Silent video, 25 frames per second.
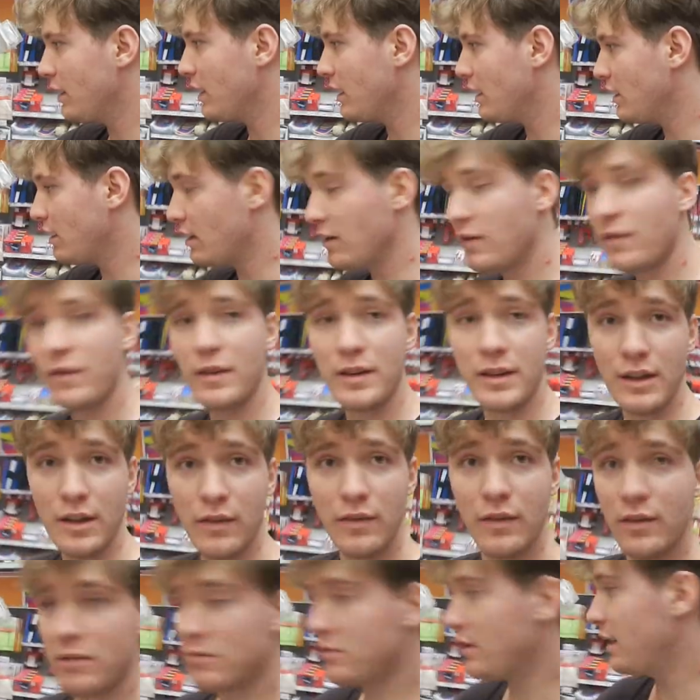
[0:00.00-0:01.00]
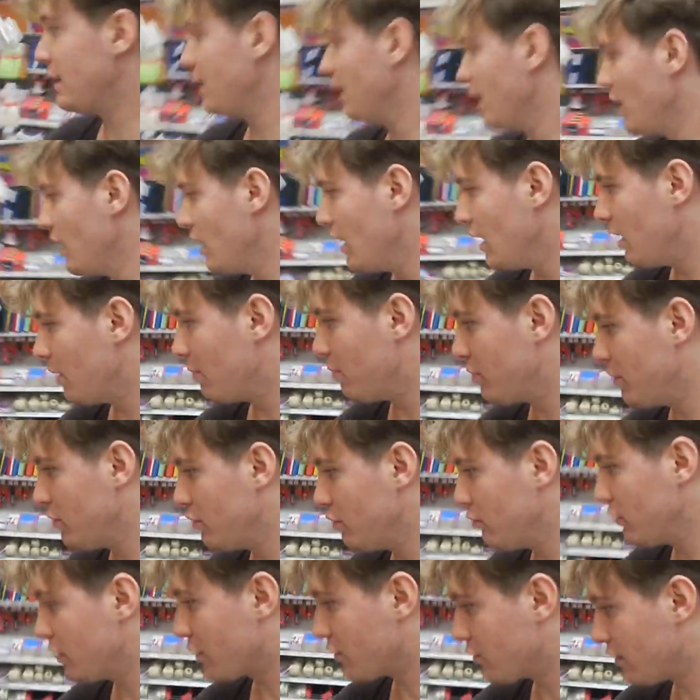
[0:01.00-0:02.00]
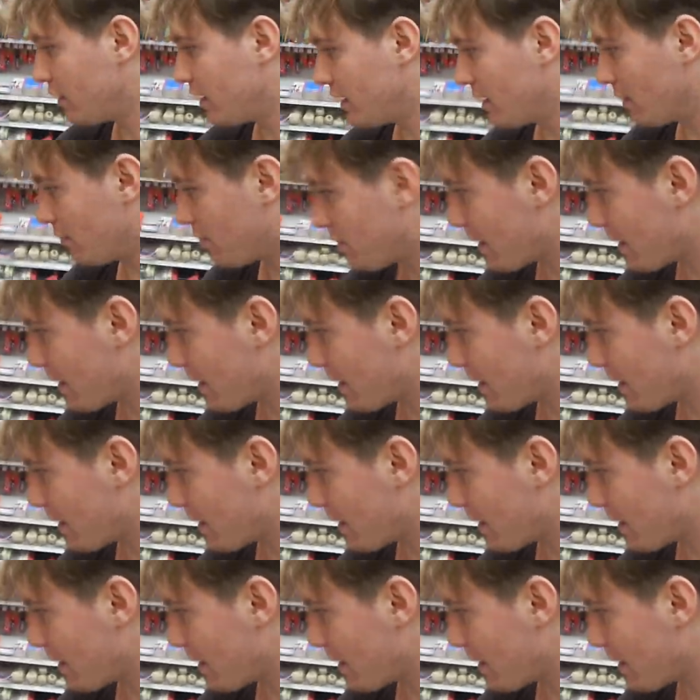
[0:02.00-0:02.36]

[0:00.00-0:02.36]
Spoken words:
red, a different red, a blue, a green, a